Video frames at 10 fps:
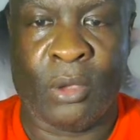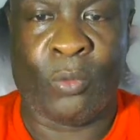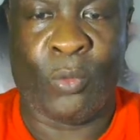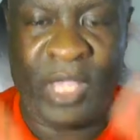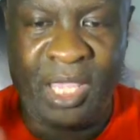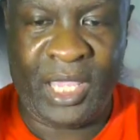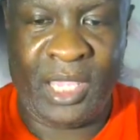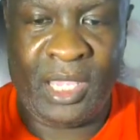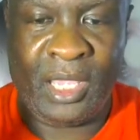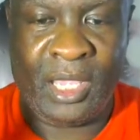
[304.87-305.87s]
we
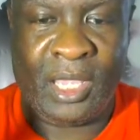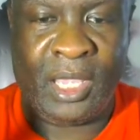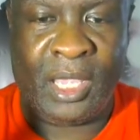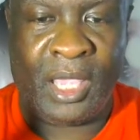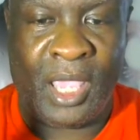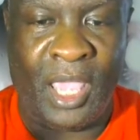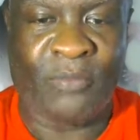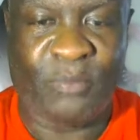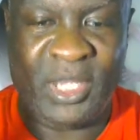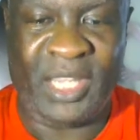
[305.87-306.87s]

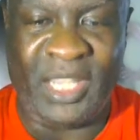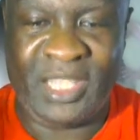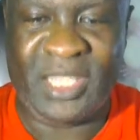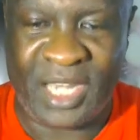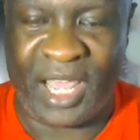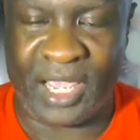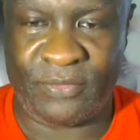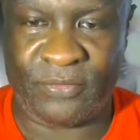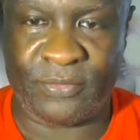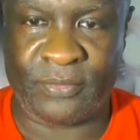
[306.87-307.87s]
have been in this
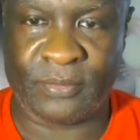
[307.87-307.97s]
life,